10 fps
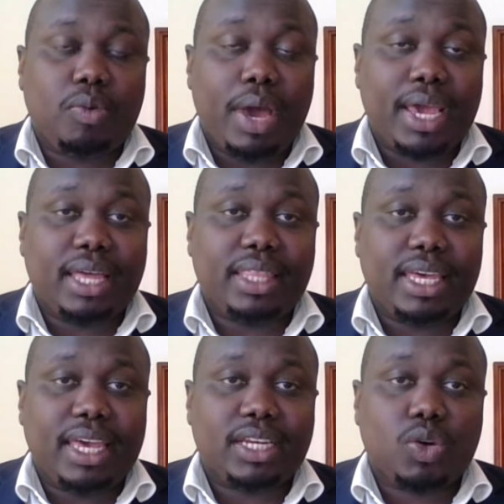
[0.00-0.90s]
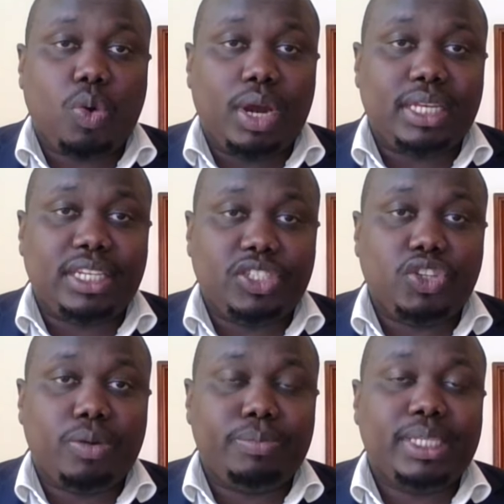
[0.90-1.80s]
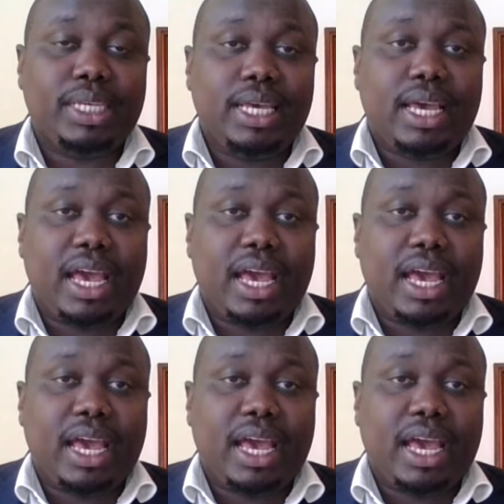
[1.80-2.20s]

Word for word: why can they get quality jobs.